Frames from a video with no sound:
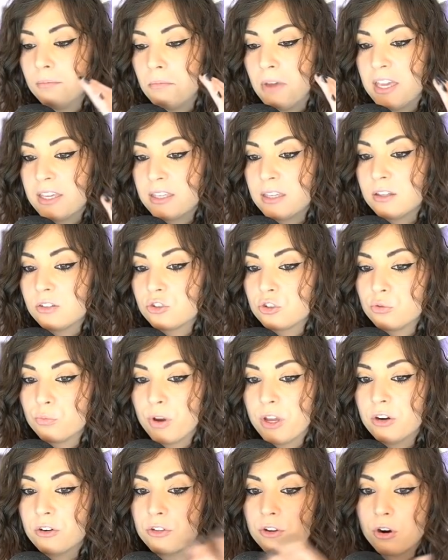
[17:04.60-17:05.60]
making Tomb
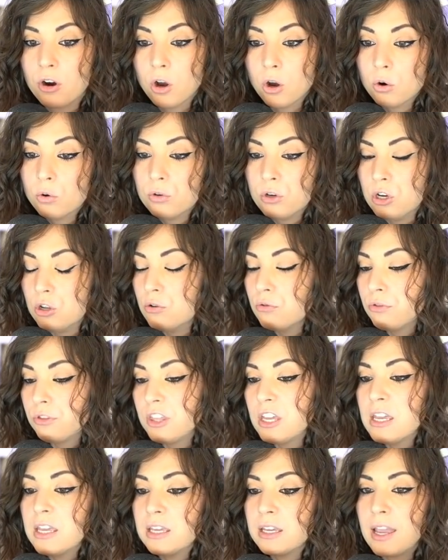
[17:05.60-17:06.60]
Raider their own new
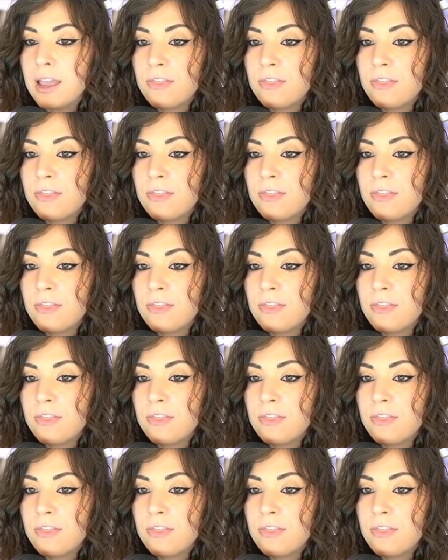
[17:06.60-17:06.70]
thing.